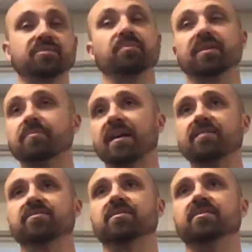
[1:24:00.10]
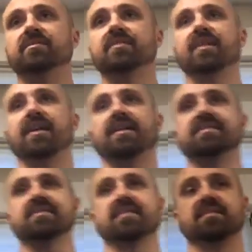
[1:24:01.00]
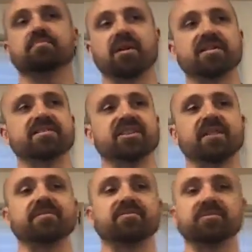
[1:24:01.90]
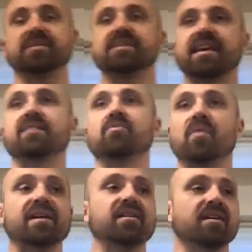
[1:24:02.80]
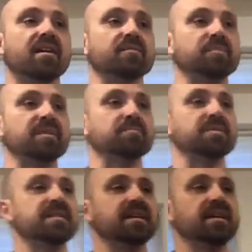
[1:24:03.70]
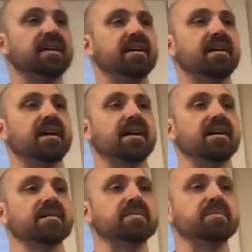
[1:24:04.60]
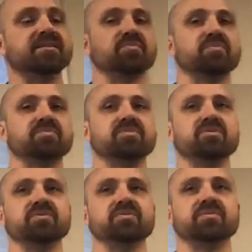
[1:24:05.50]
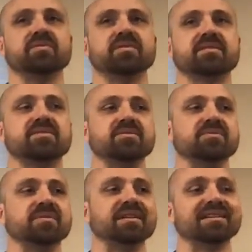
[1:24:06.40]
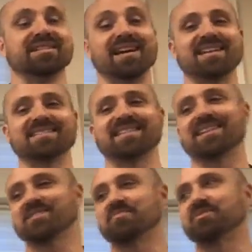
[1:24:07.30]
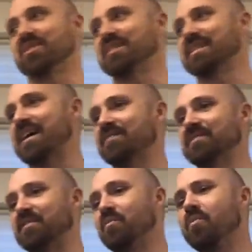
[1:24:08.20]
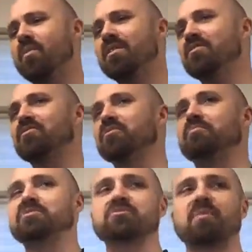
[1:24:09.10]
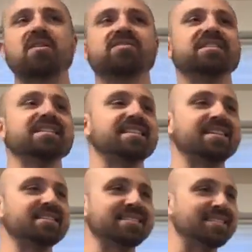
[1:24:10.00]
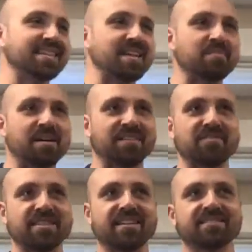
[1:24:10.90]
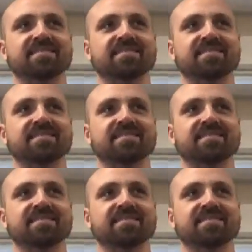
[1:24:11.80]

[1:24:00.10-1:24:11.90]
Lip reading: pretty painful, and it's the part of the job that really can wear on people. Because do clients, customers always have like wonderful, sparkling things to say about everything?